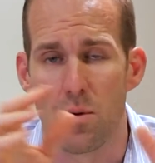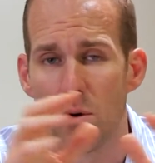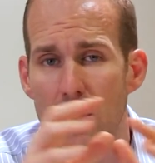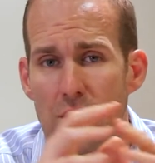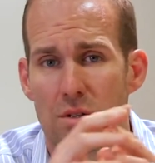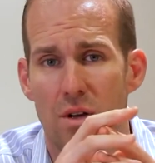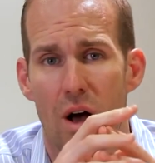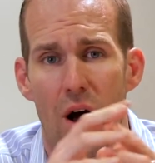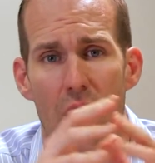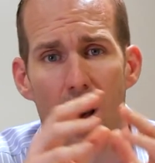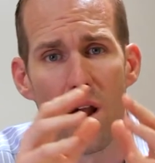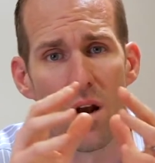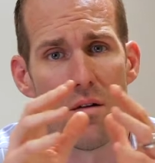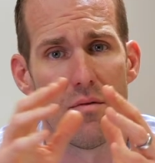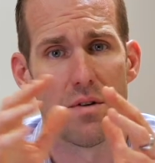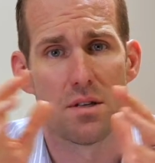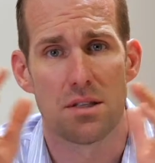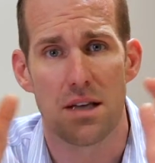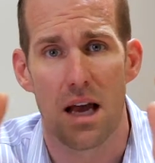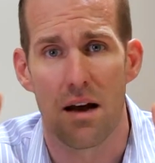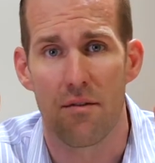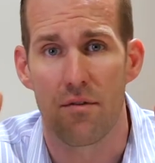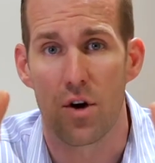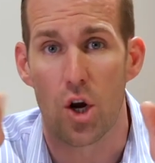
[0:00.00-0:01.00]
because all of us
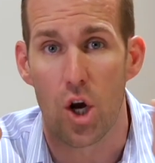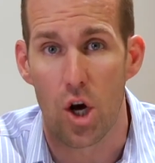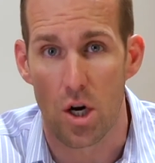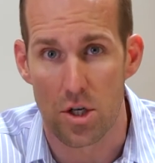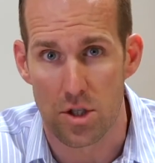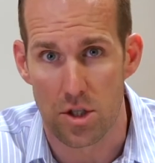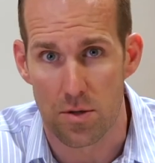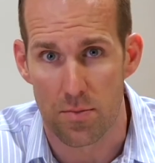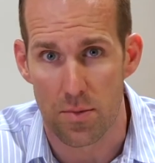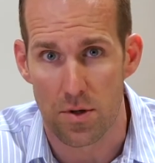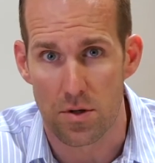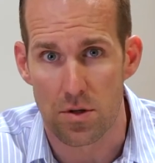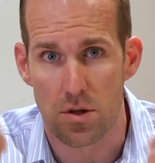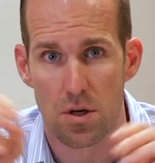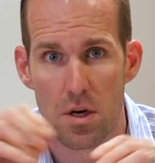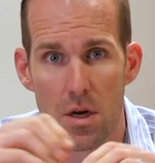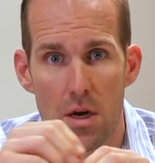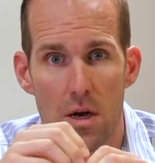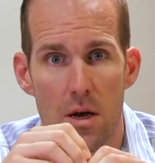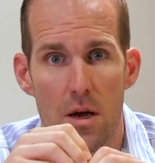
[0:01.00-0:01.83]
have customers,